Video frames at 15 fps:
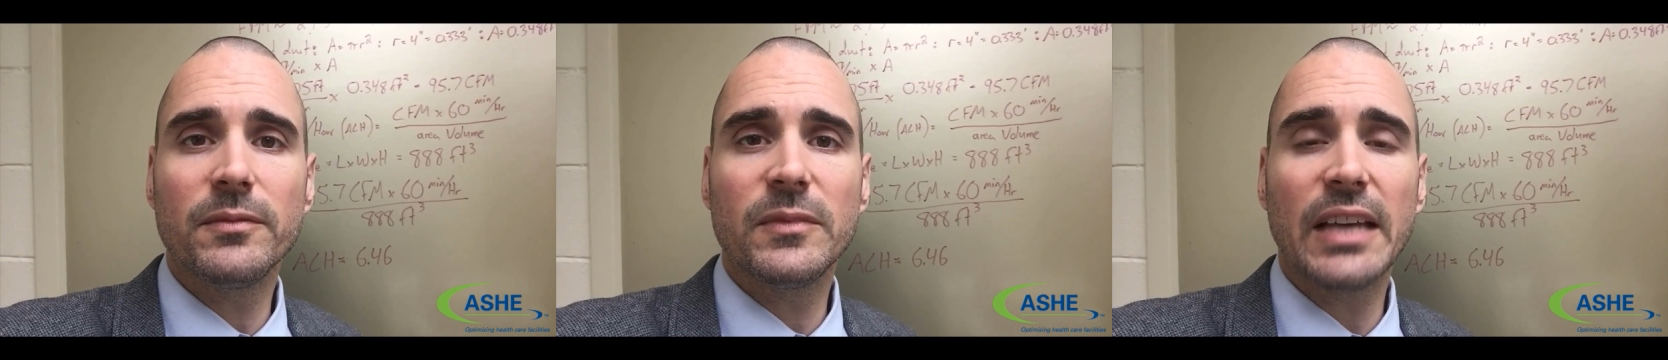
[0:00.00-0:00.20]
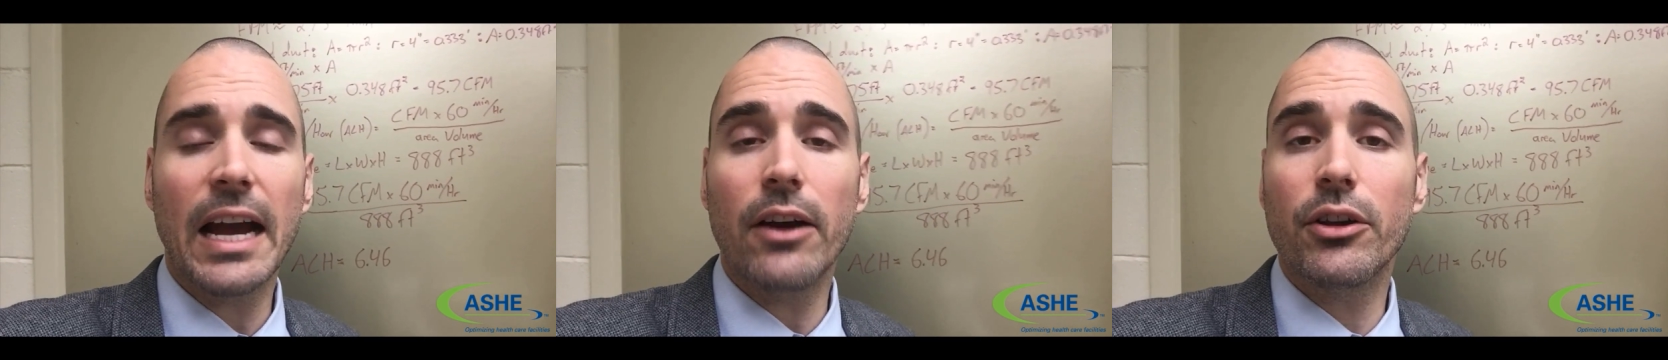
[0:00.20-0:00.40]

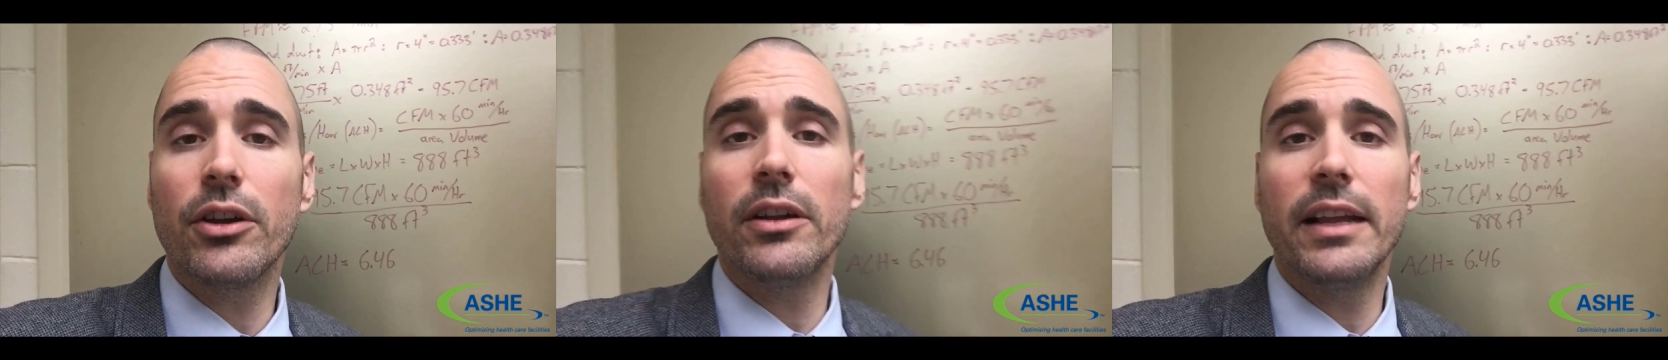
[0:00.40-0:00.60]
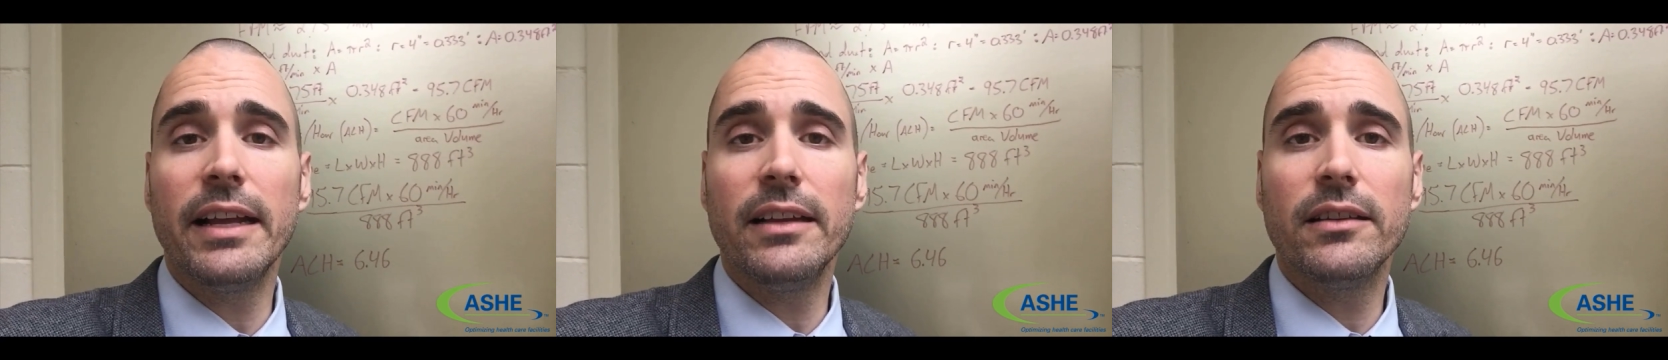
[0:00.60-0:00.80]

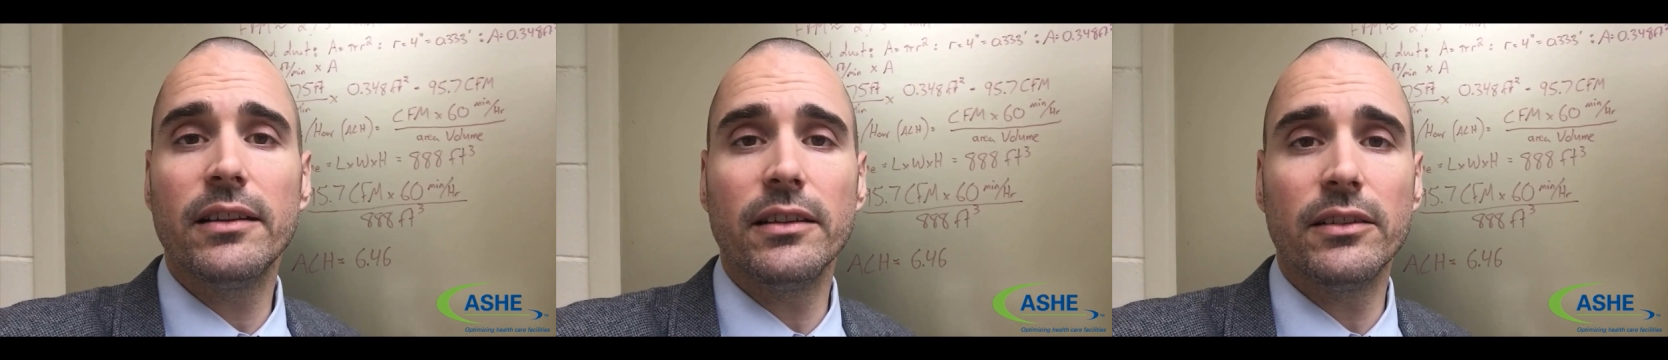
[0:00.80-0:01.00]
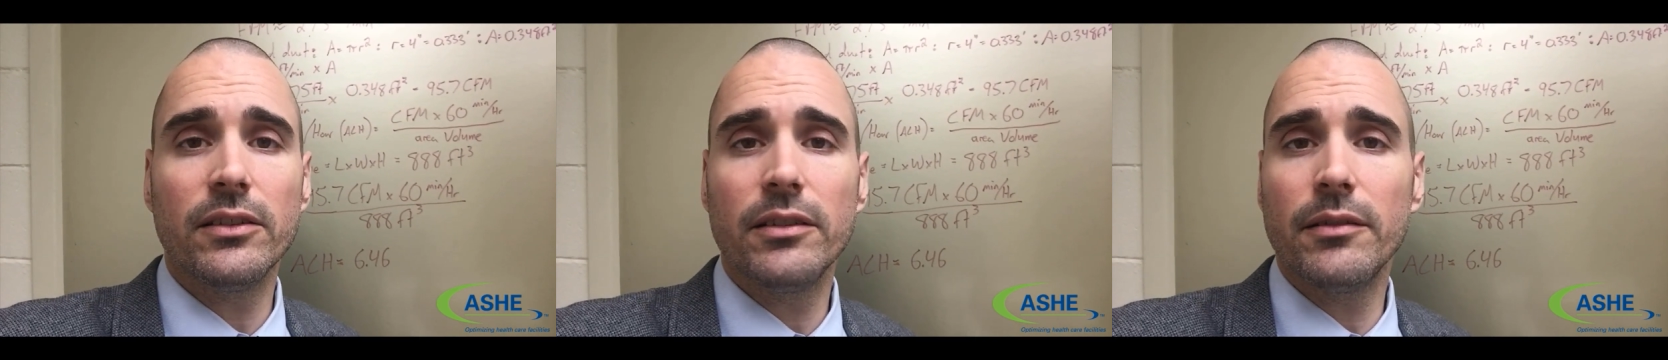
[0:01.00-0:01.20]
calculate
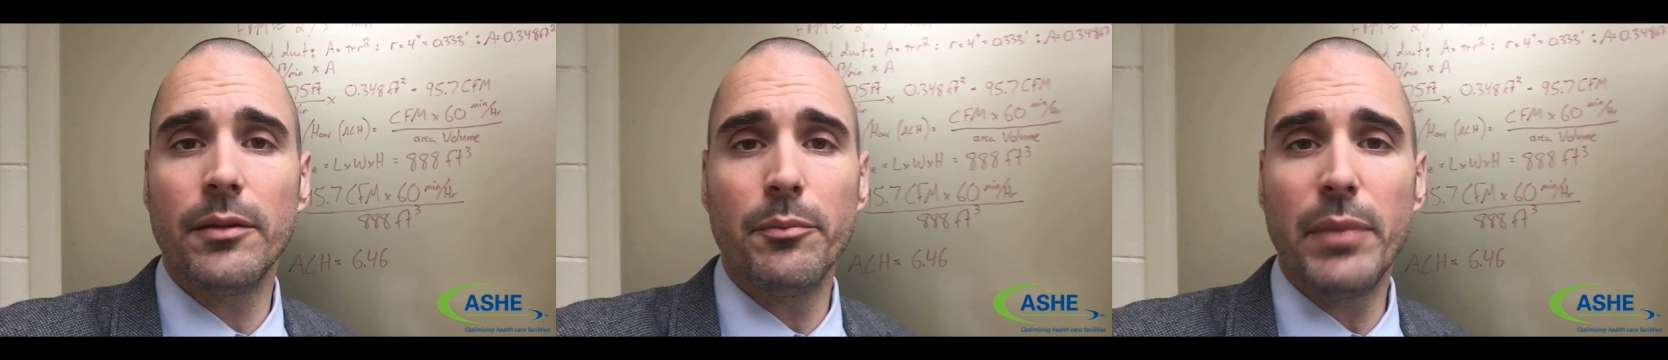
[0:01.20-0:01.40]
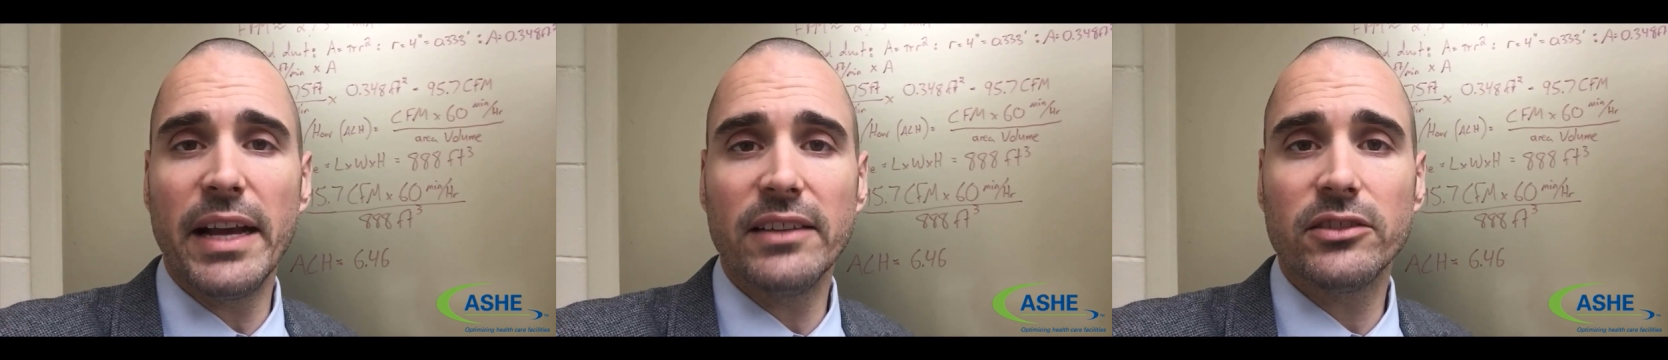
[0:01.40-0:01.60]

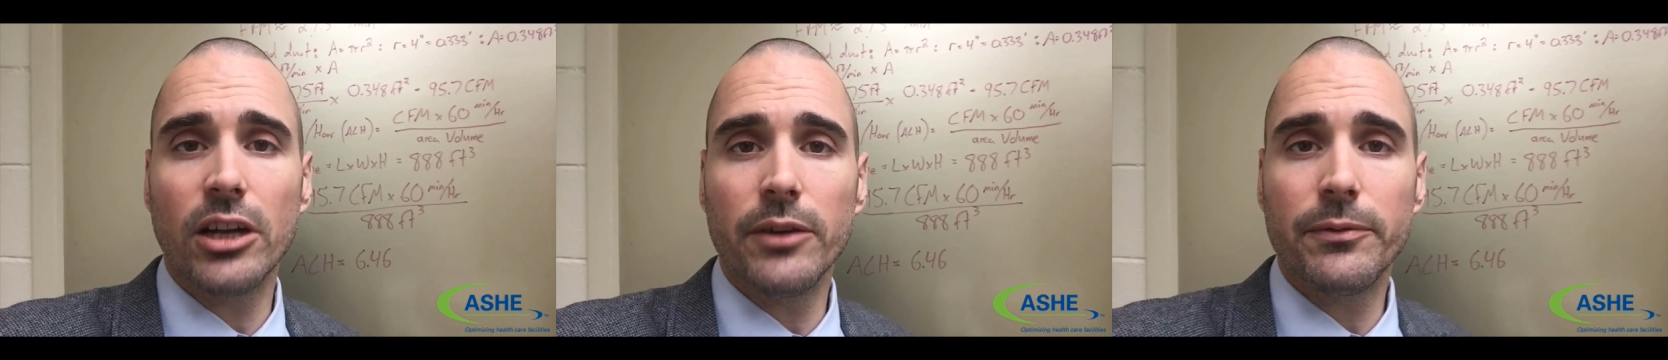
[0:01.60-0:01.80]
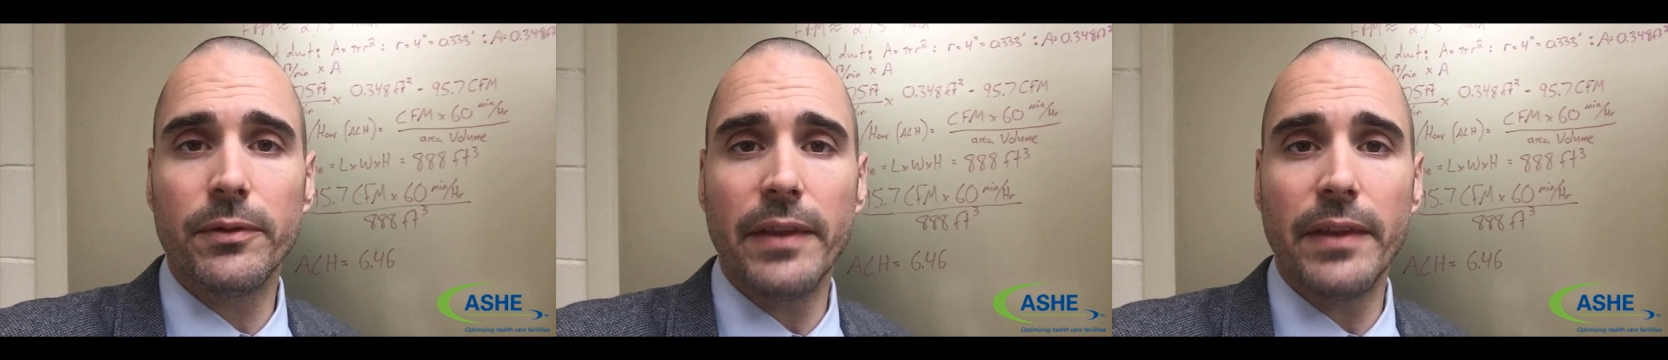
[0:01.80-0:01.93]
based off